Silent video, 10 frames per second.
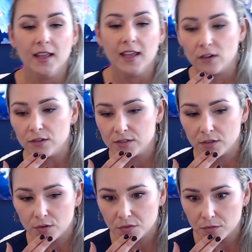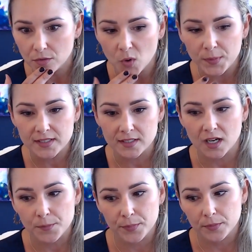And also opens
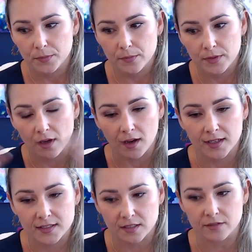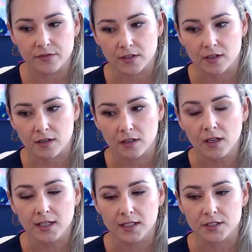up the eyes of the
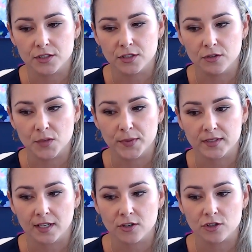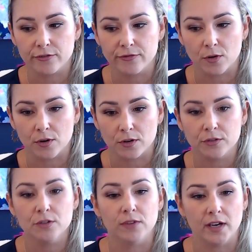client to the potential for
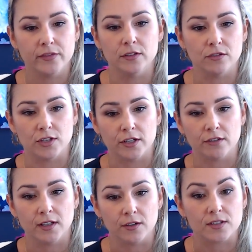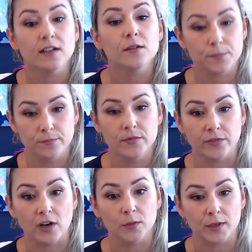new revenue generators
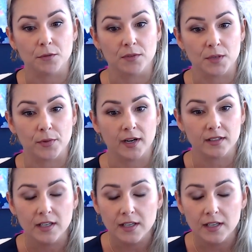following a rebrand.